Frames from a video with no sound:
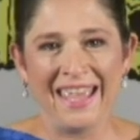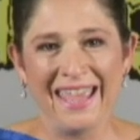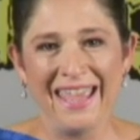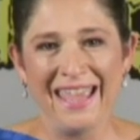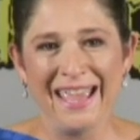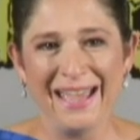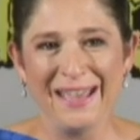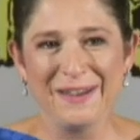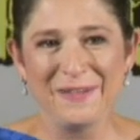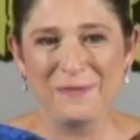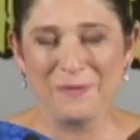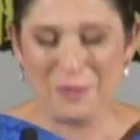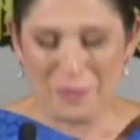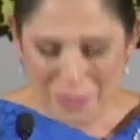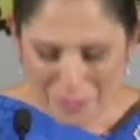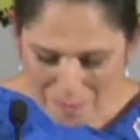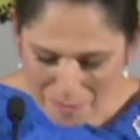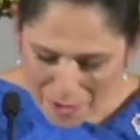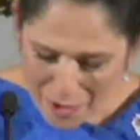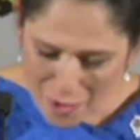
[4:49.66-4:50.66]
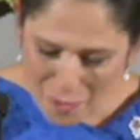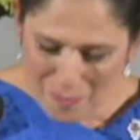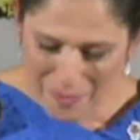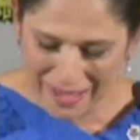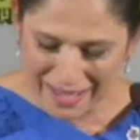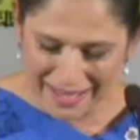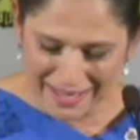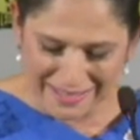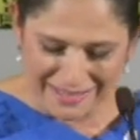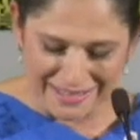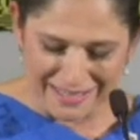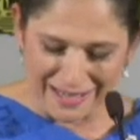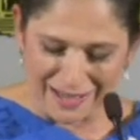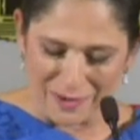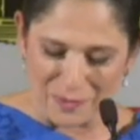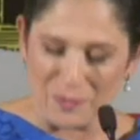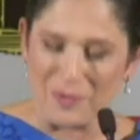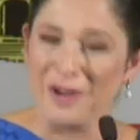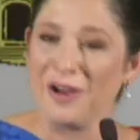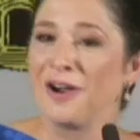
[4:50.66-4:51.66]
and for the moment,
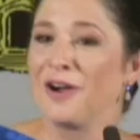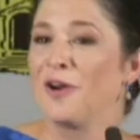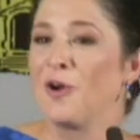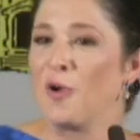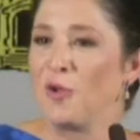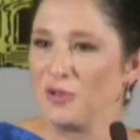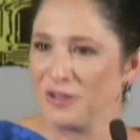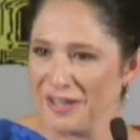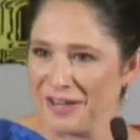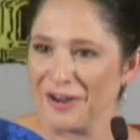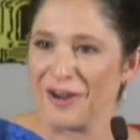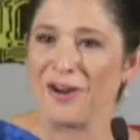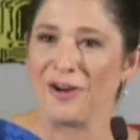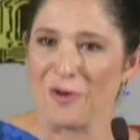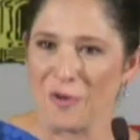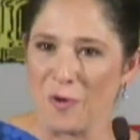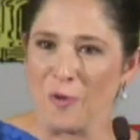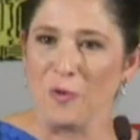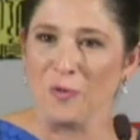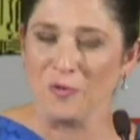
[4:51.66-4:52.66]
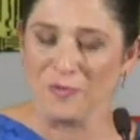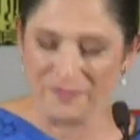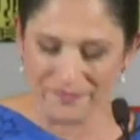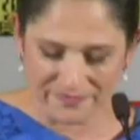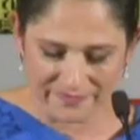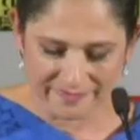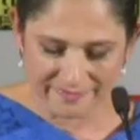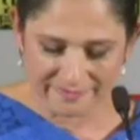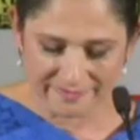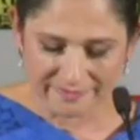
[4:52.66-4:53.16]
uh, we are holding our own.